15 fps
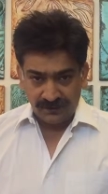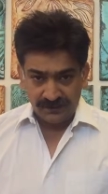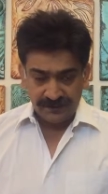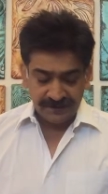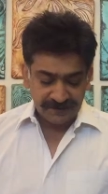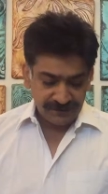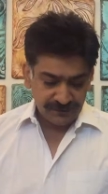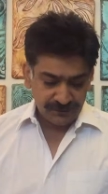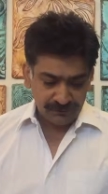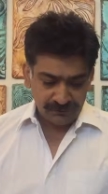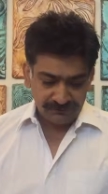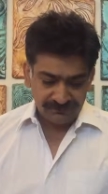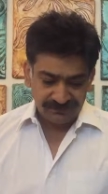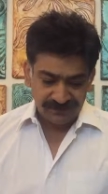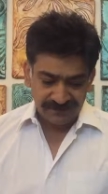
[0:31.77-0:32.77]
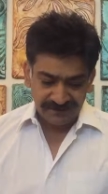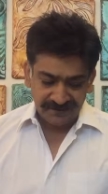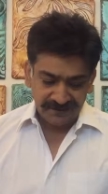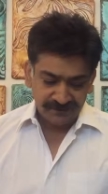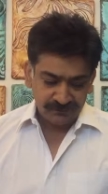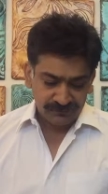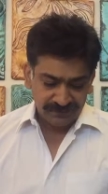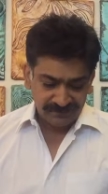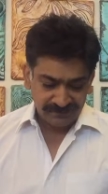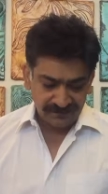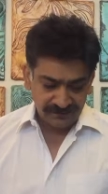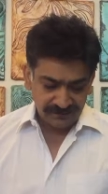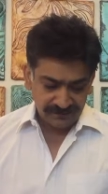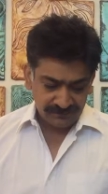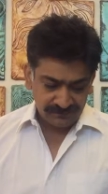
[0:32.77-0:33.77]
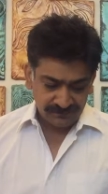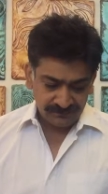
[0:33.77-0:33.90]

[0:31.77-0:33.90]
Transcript: radiation of 30 nanotesla